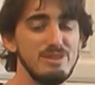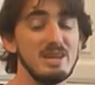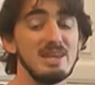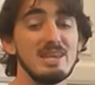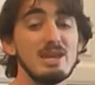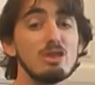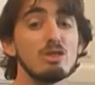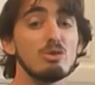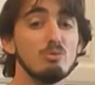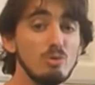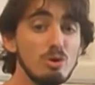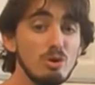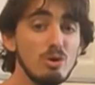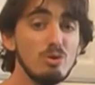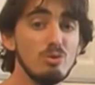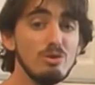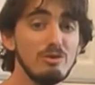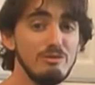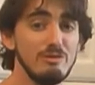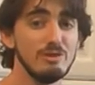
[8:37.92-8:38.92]
get
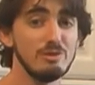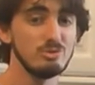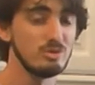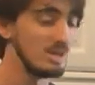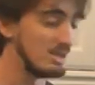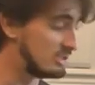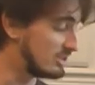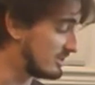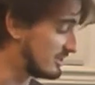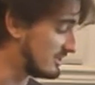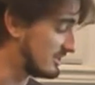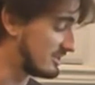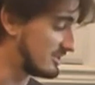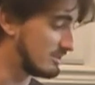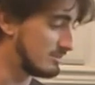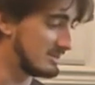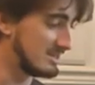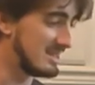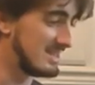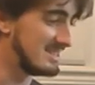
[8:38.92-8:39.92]
through the filtration
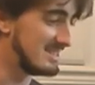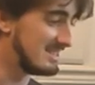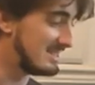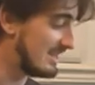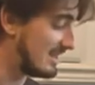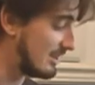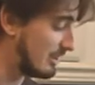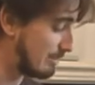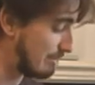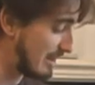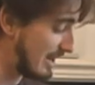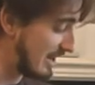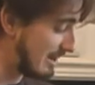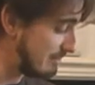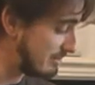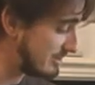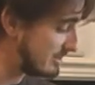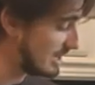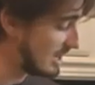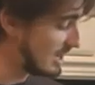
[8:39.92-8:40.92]
system and sit in the
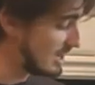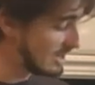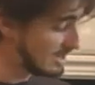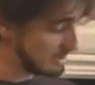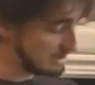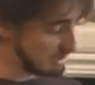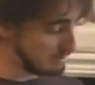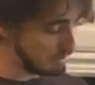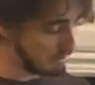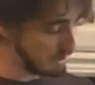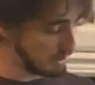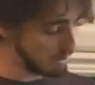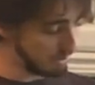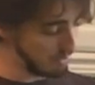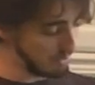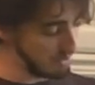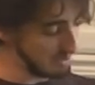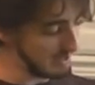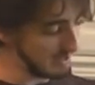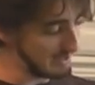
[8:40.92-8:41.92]
pipes. So you put it
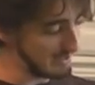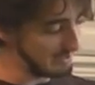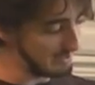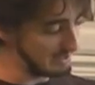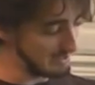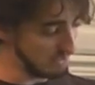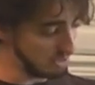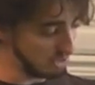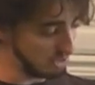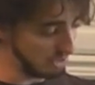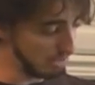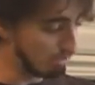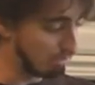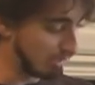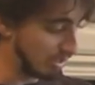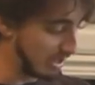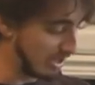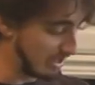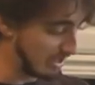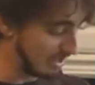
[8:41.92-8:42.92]
through, this is just a
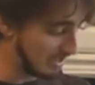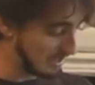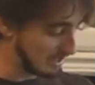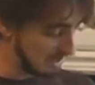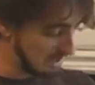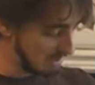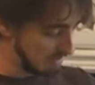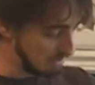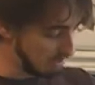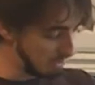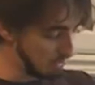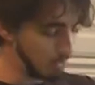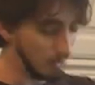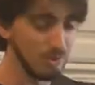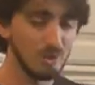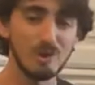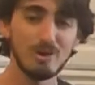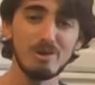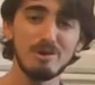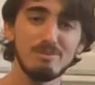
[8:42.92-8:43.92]
Brita, you put it
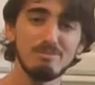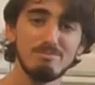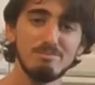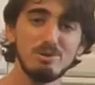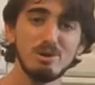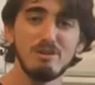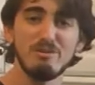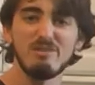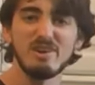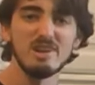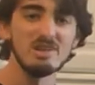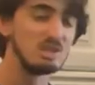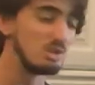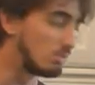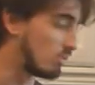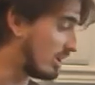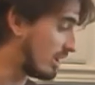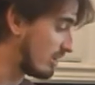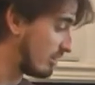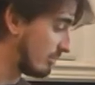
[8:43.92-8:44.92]
through there and it purifies
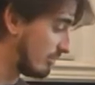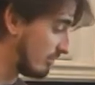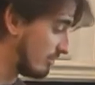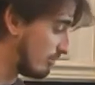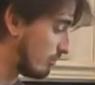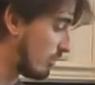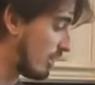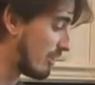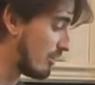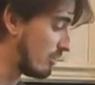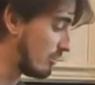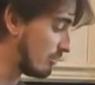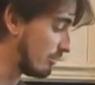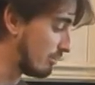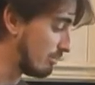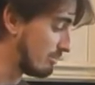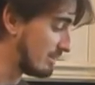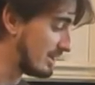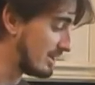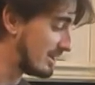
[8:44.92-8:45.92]
your water a
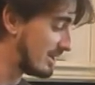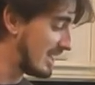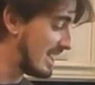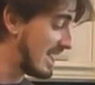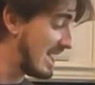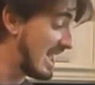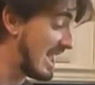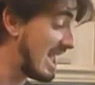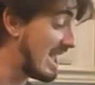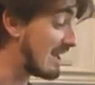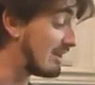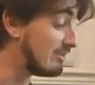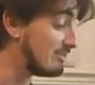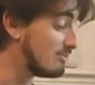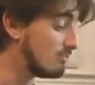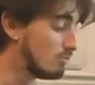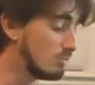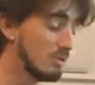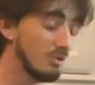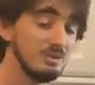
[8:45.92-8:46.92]
little bit,
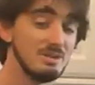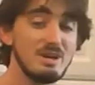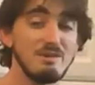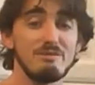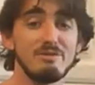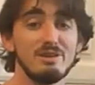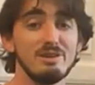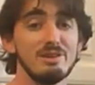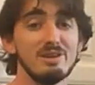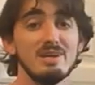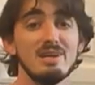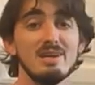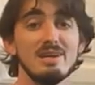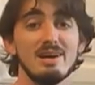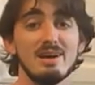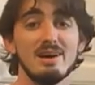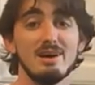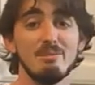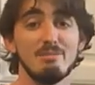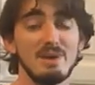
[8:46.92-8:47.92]
and will definitely
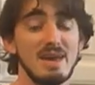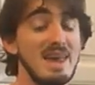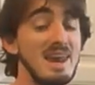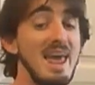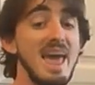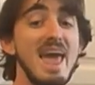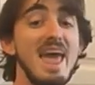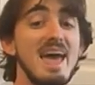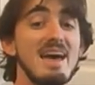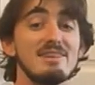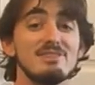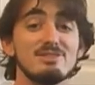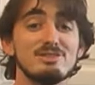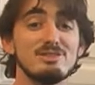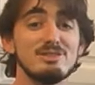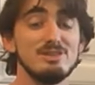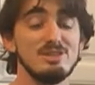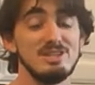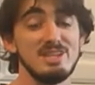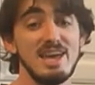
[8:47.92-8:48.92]

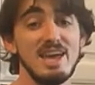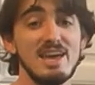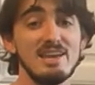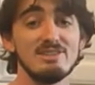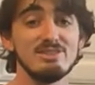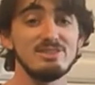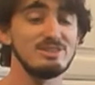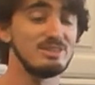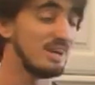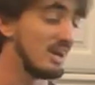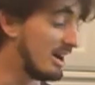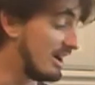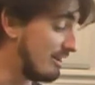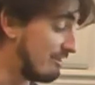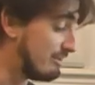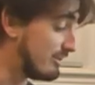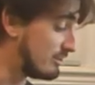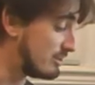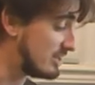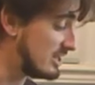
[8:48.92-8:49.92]
enhance the taste
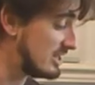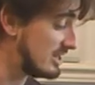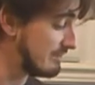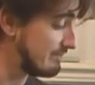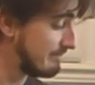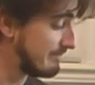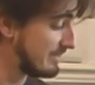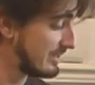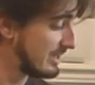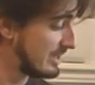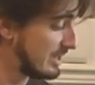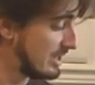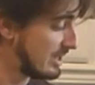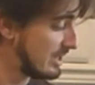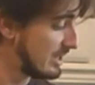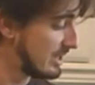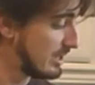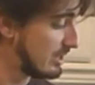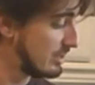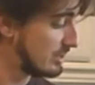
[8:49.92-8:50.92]
of your tea.
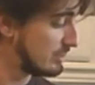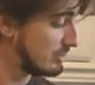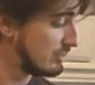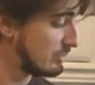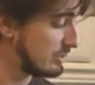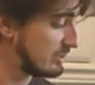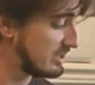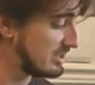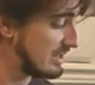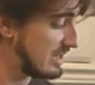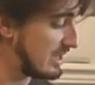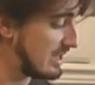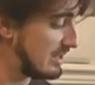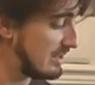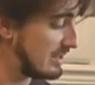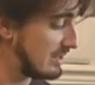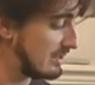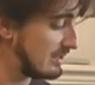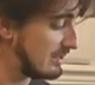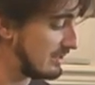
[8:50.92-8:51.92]
So we'll say
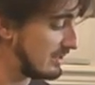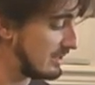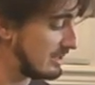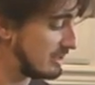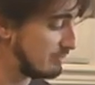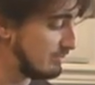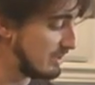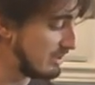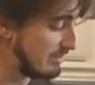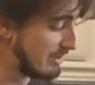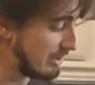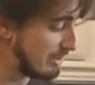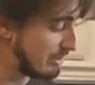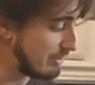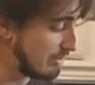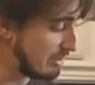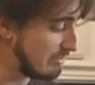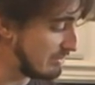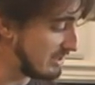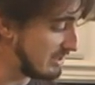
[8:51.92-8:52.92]
that that's been about
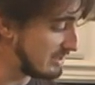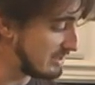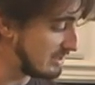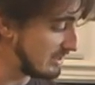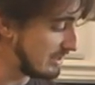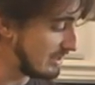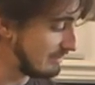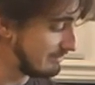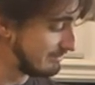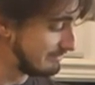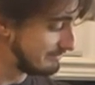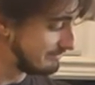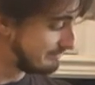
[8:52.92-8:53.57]
3 minutes there.